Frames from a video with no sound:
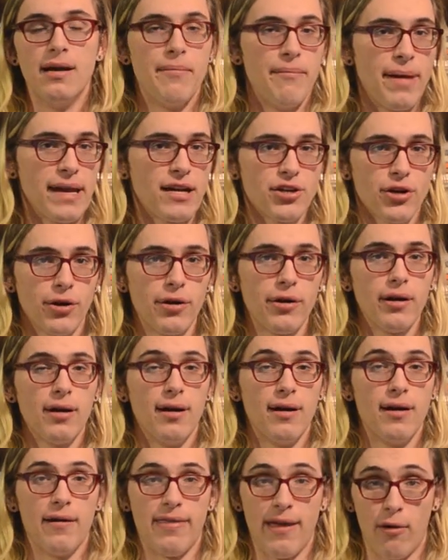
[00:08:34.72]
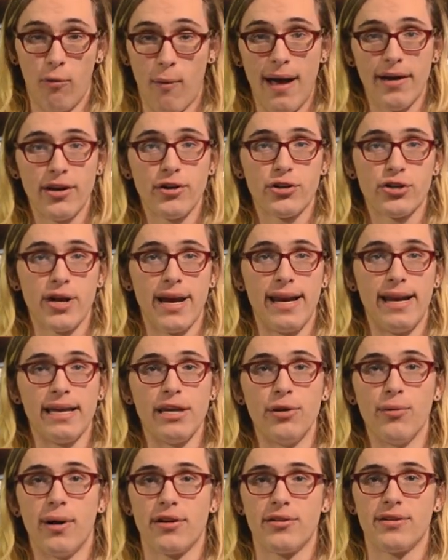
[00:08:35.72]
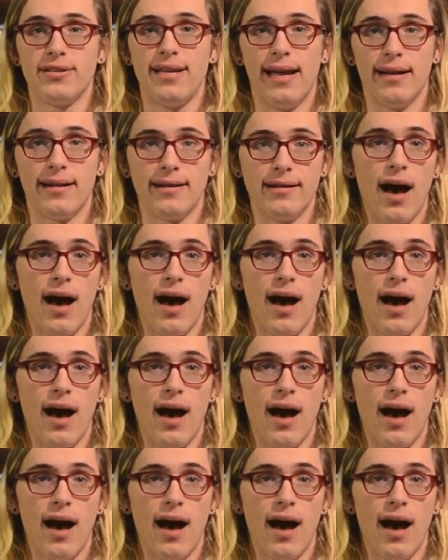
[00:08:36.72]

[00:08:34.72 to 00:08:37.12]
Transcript: Make sure that while you're training, you understand